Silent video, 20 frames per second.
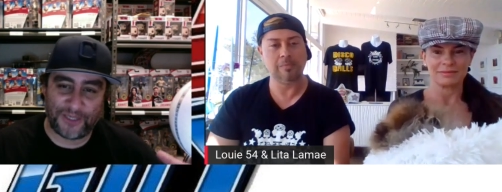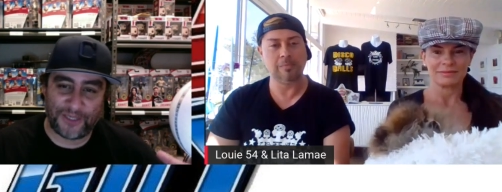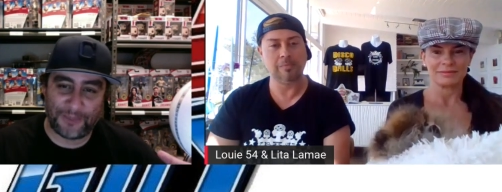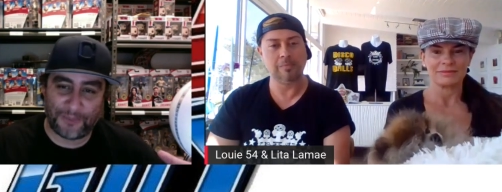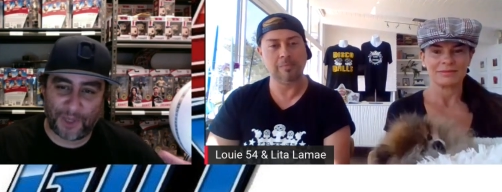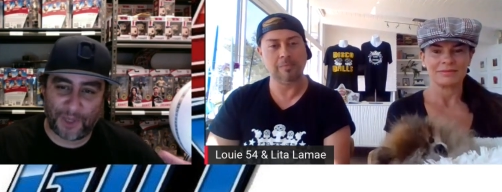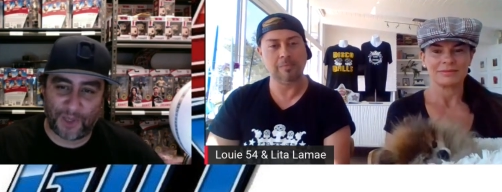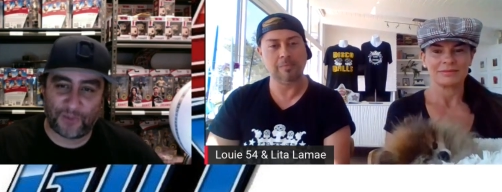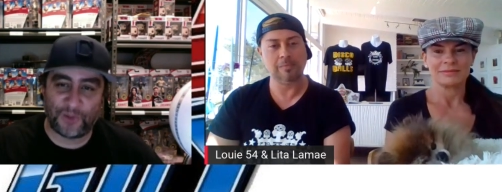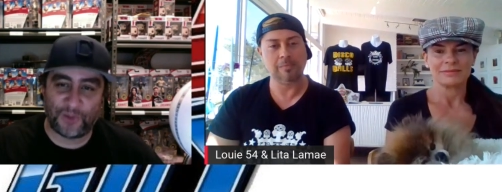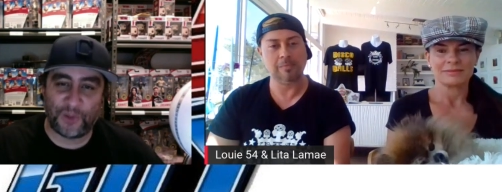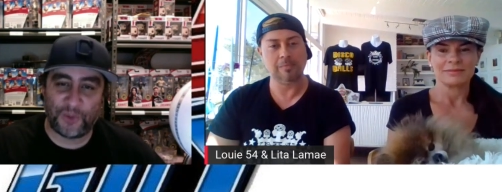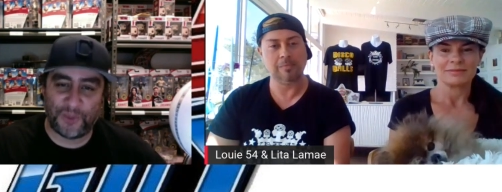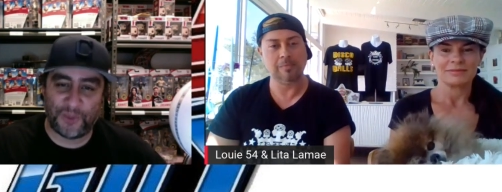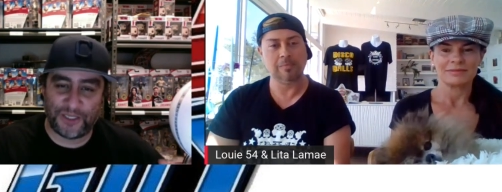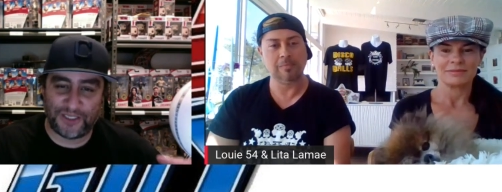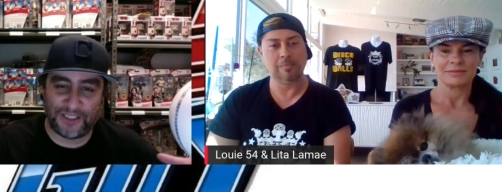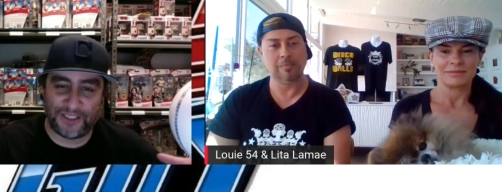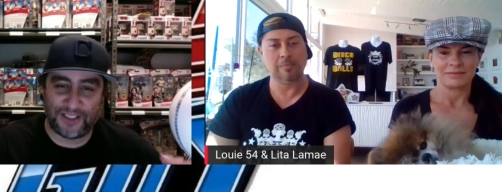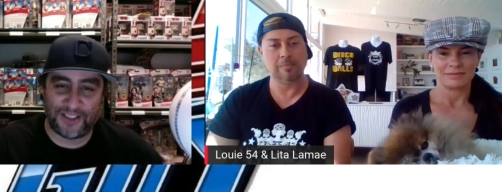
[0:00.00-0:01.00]
Speaker 1: in ballroom
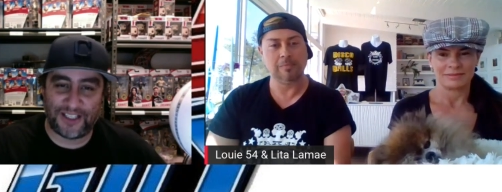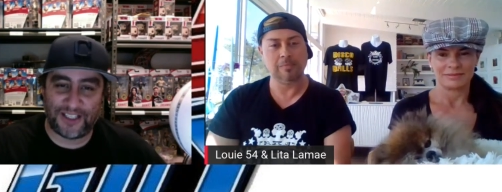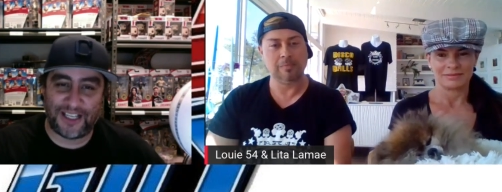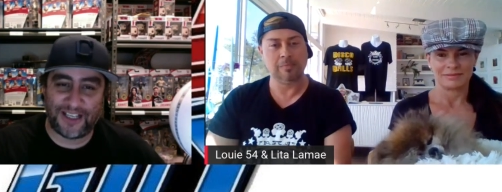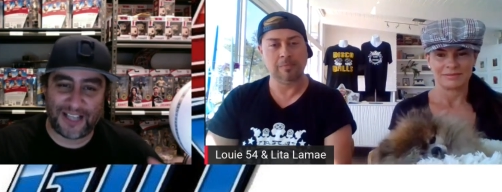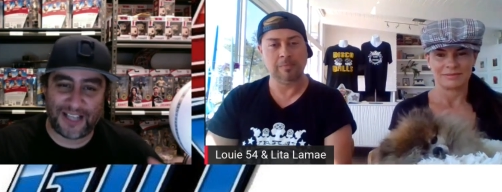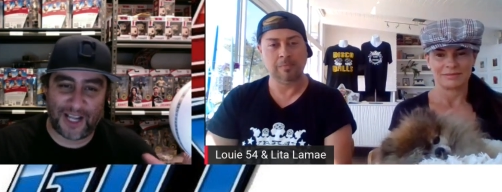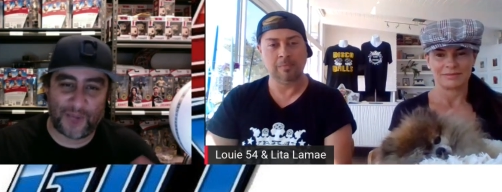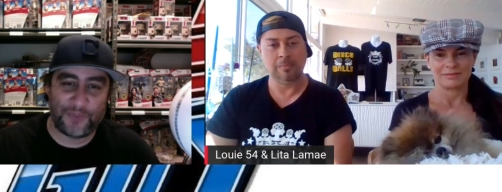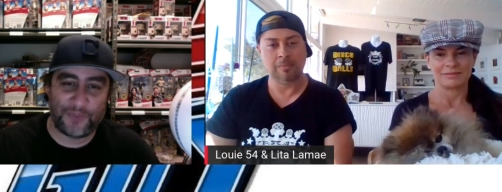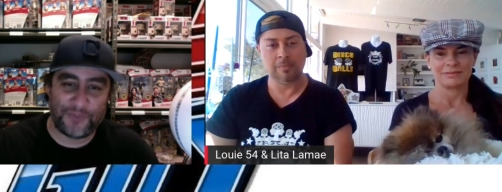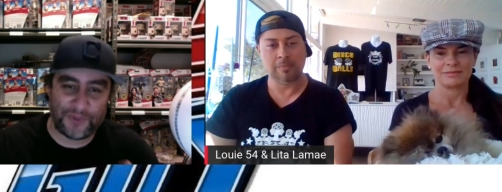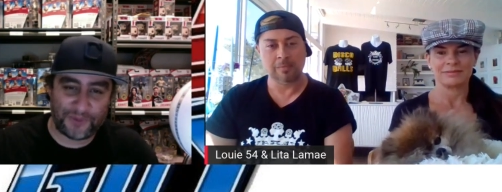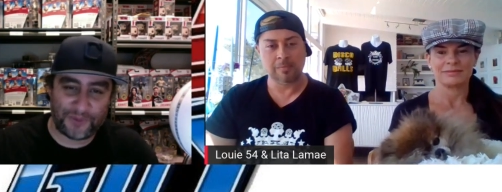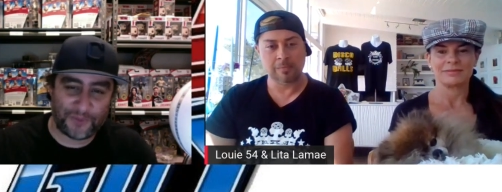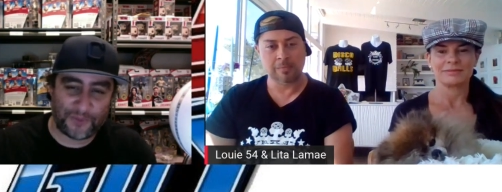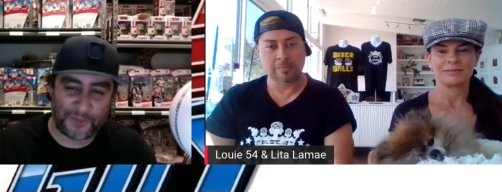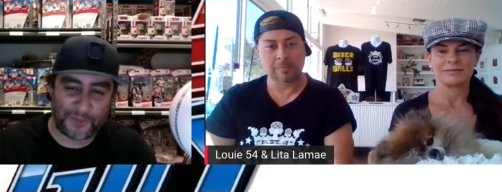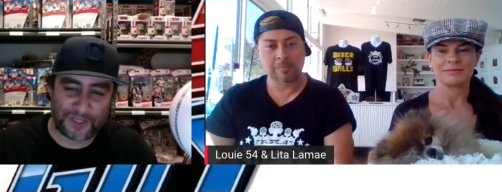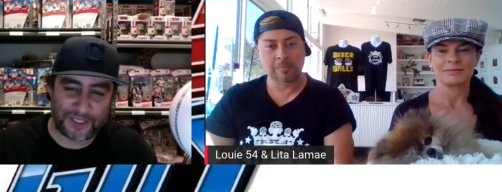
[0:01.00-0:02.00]
and all that help
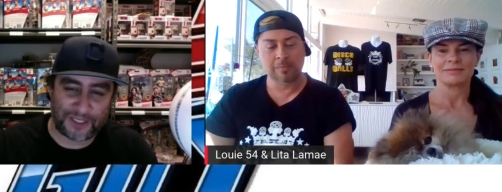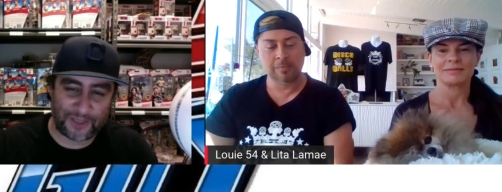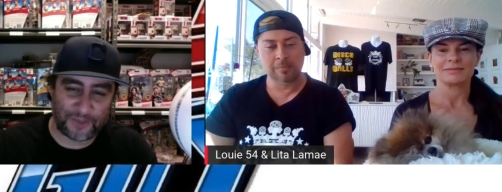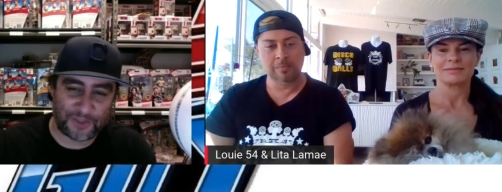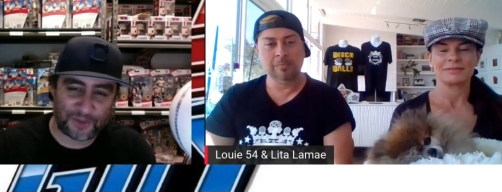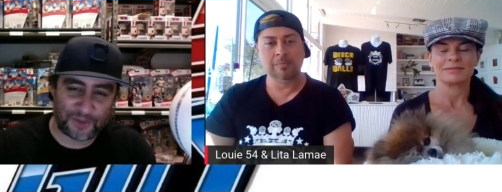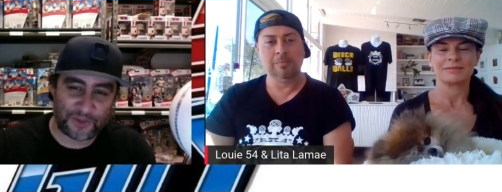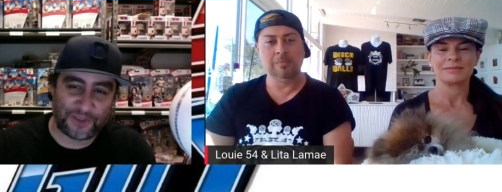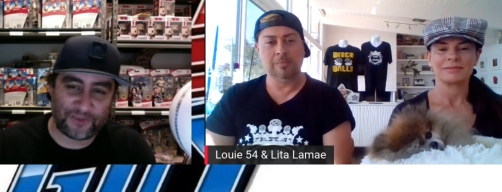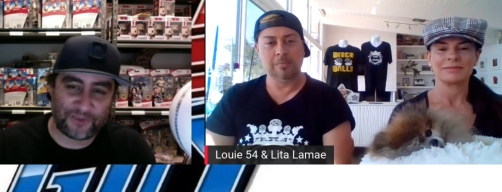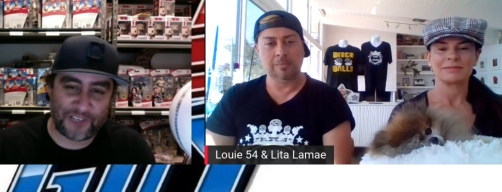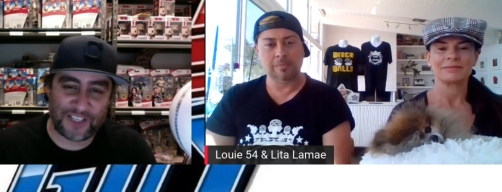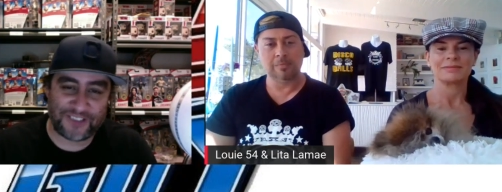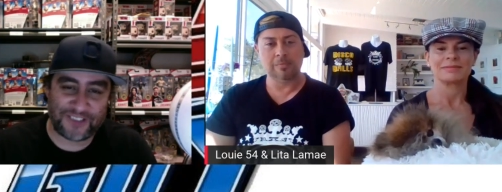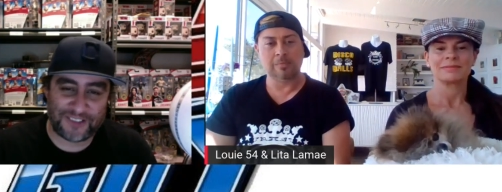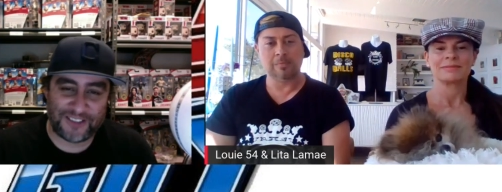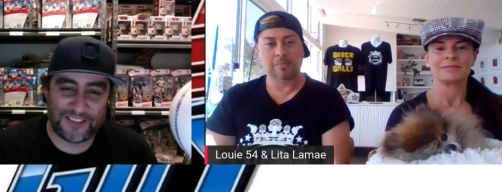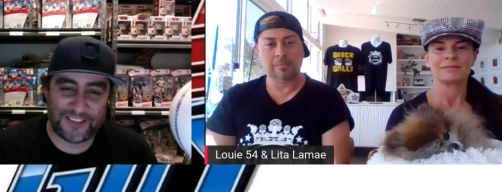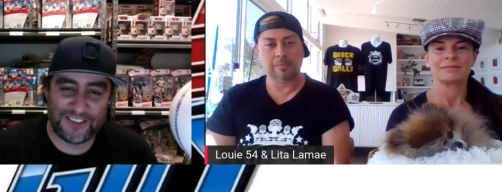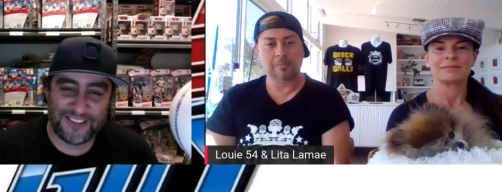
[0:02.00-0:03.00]
the chemistry in
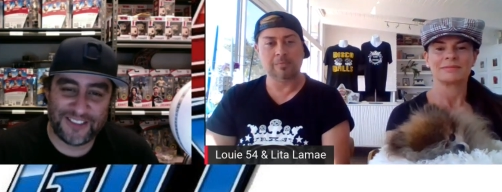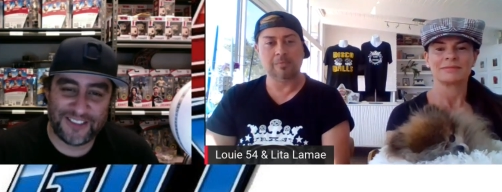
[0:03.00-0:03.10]
wrestling.